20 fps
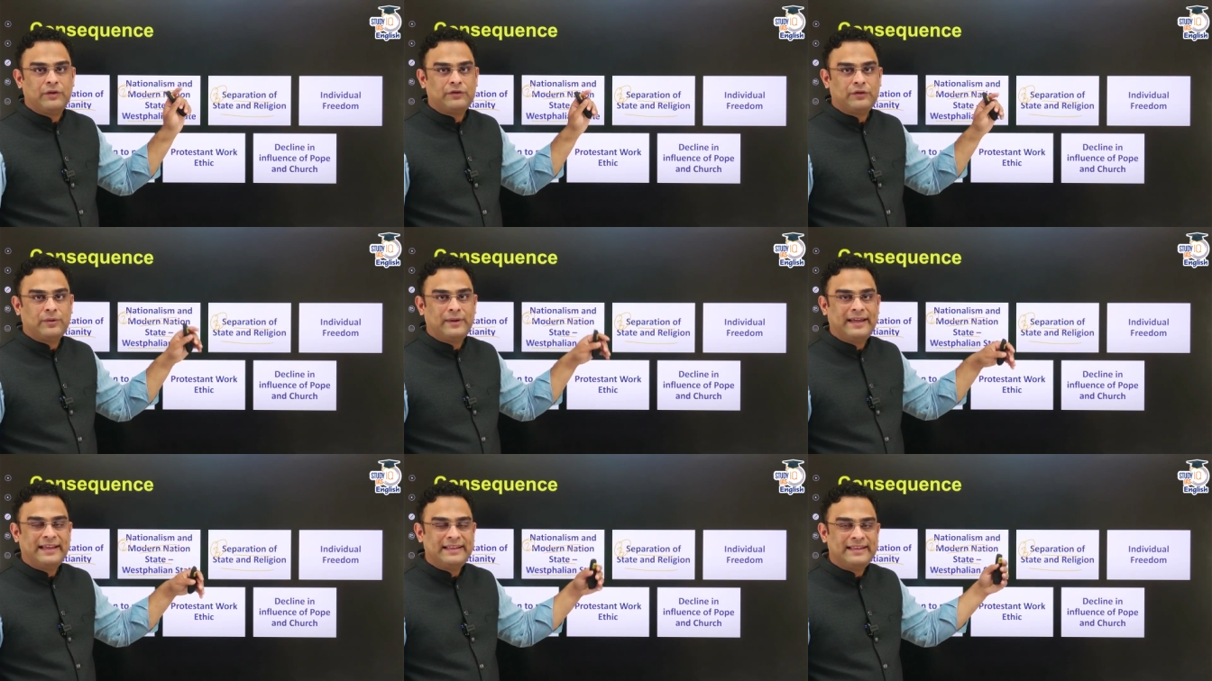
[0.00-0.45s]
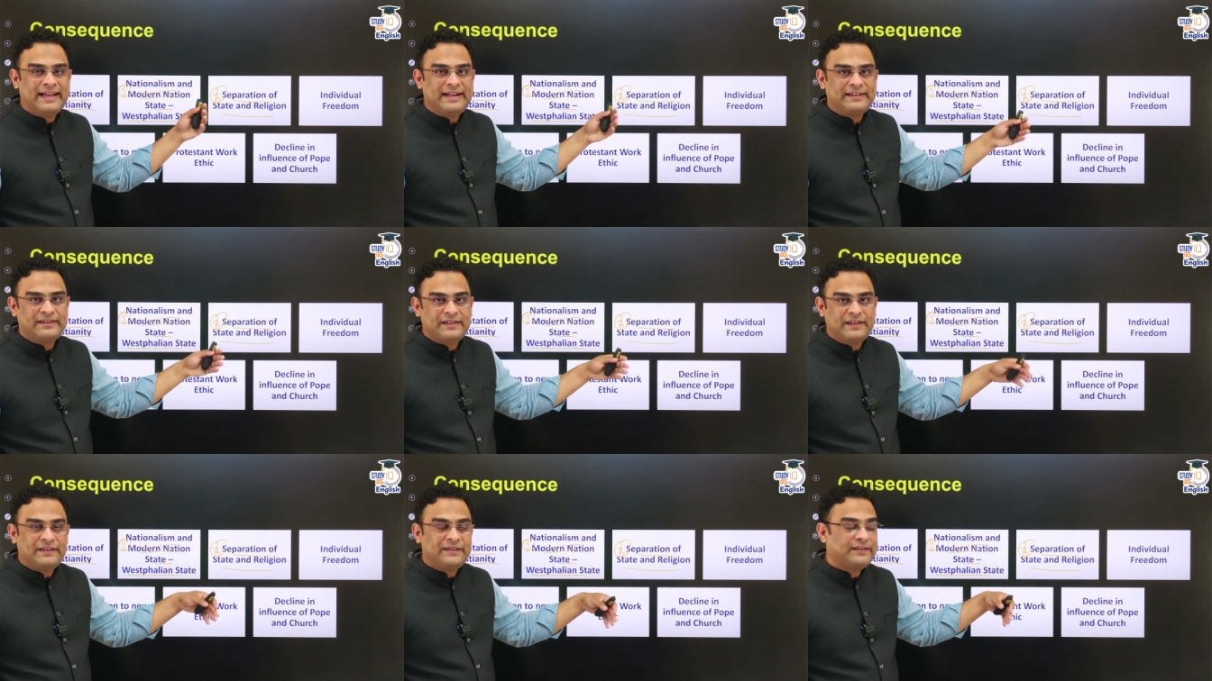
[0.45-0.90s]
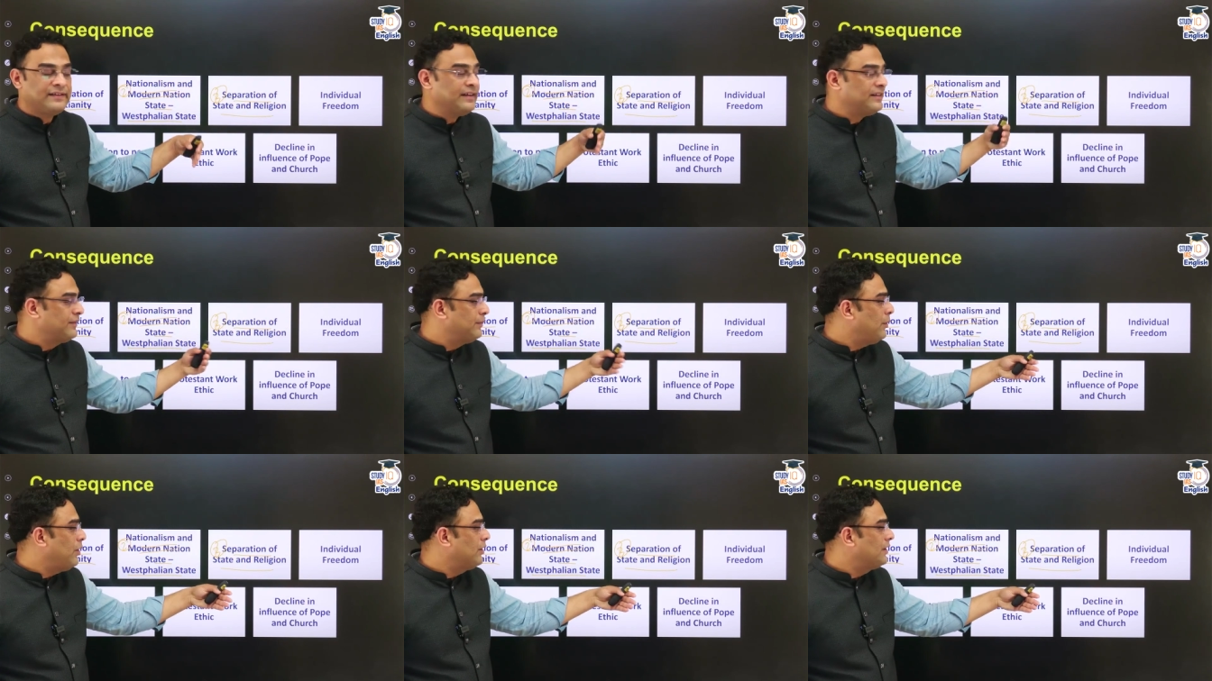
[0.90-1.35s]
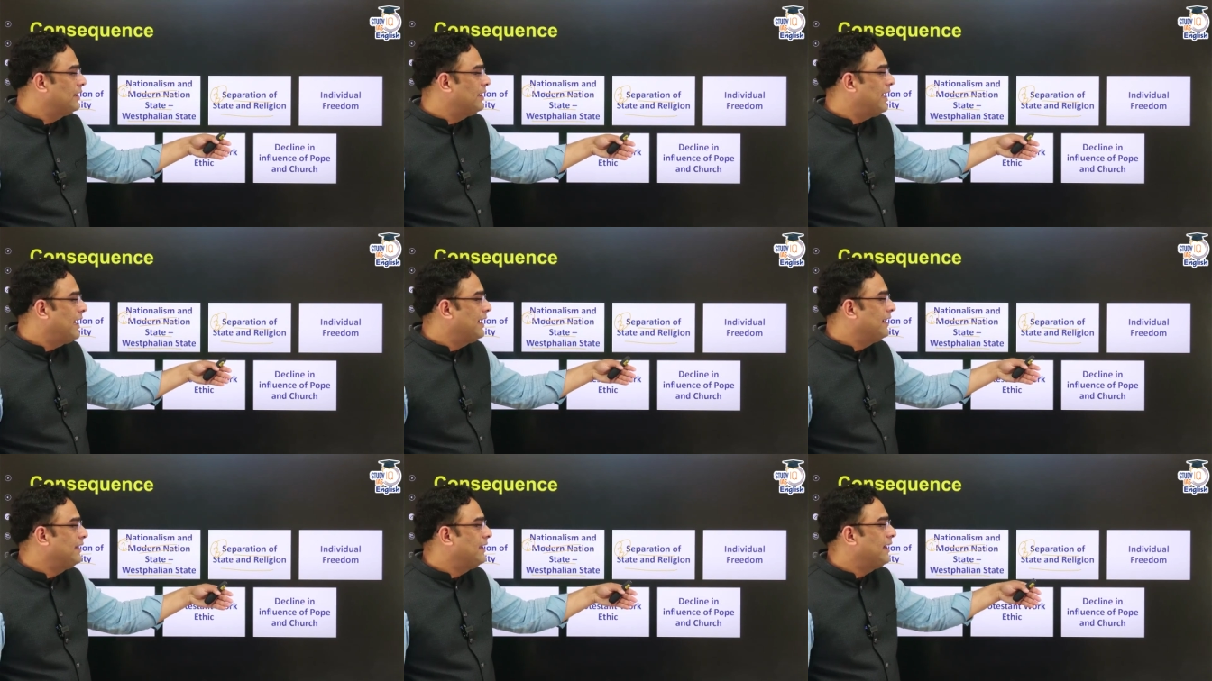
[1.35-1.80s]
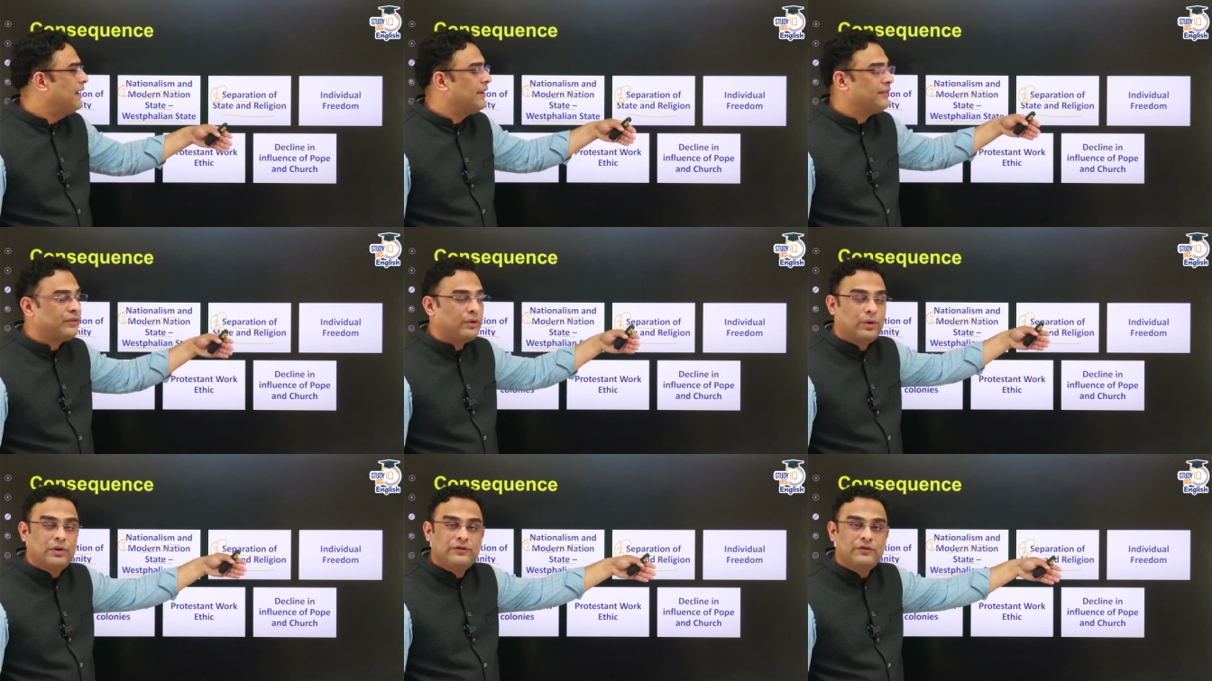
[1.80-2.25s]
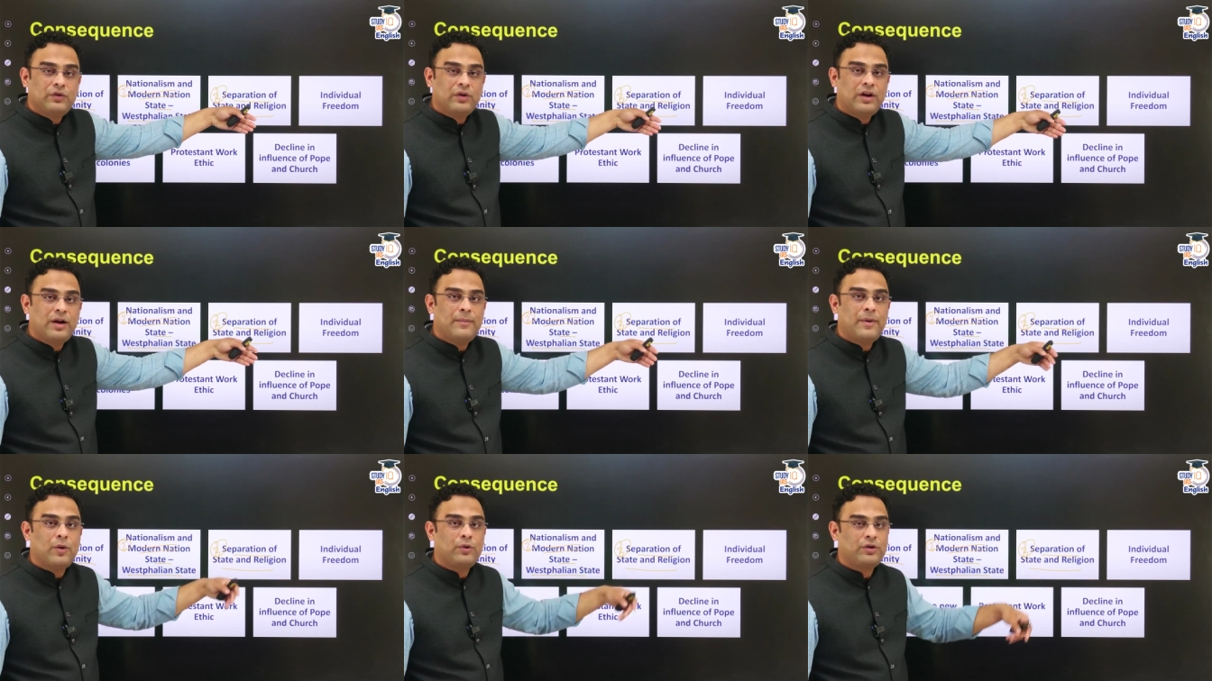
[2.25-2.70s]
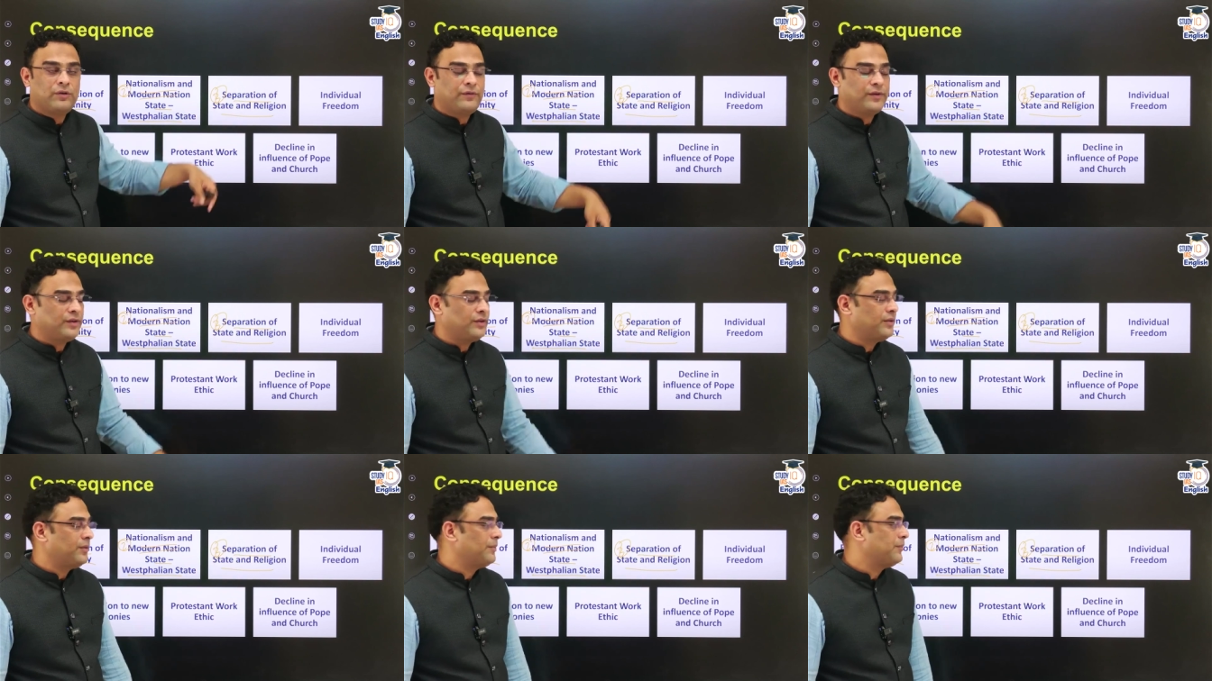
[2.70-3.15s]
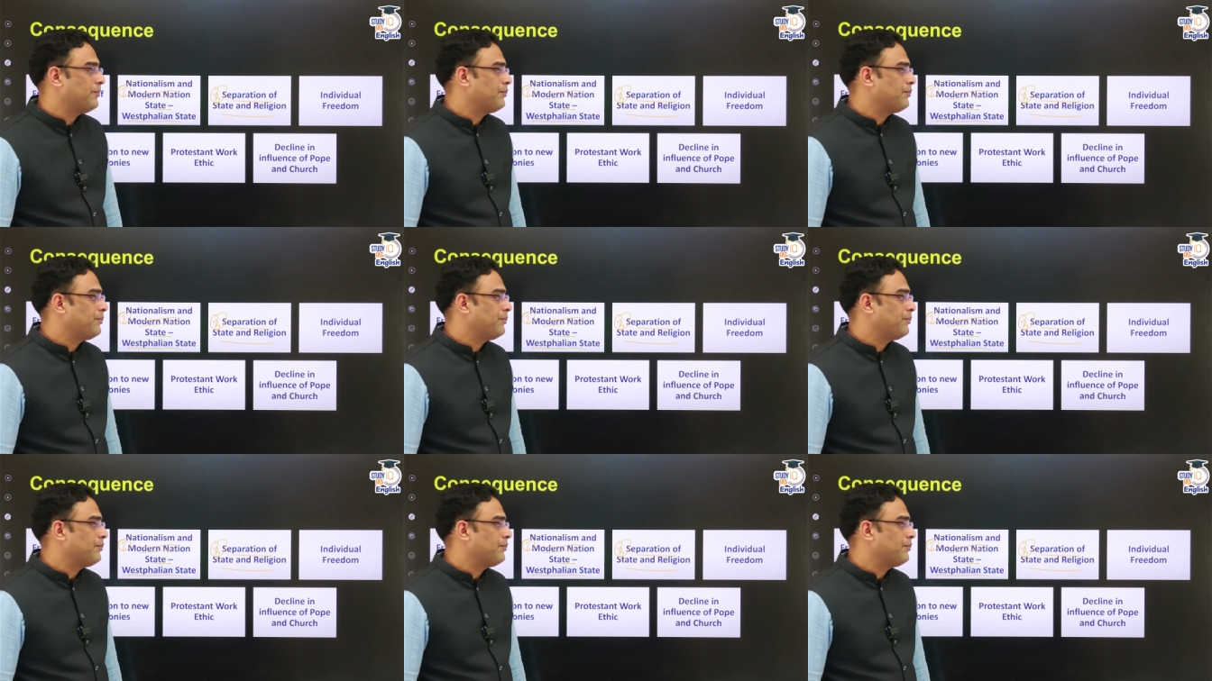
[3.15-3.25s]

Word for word: So in that sense, this modern idea has also come out of it.